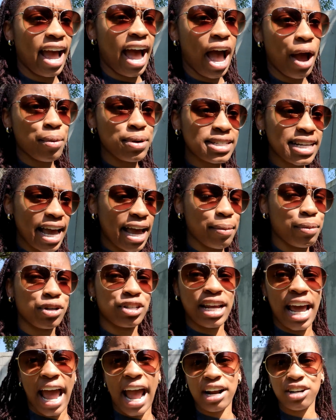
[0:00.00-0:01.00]
I was able
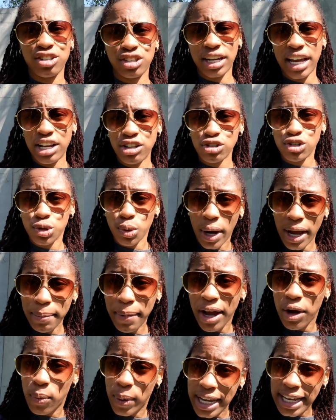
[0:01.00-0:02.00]
to actually enjoy
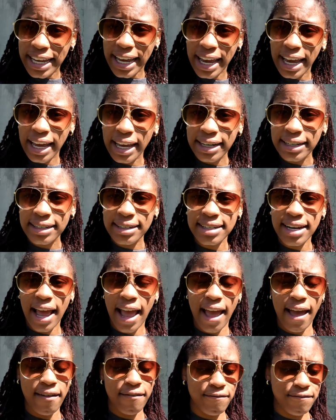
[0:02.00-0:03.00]
my weekend
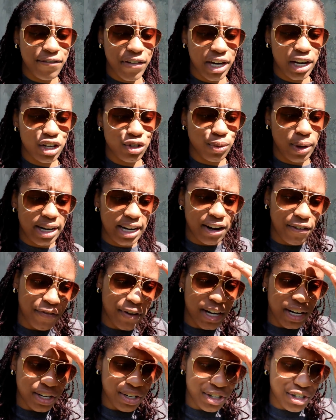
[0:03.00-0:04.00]
and finish what I need to
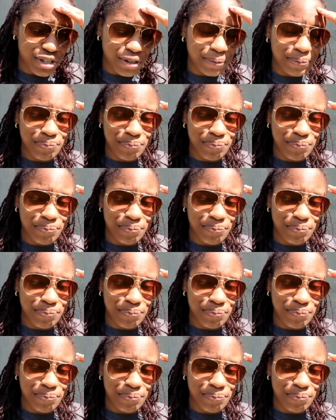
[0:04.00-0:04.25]
finish.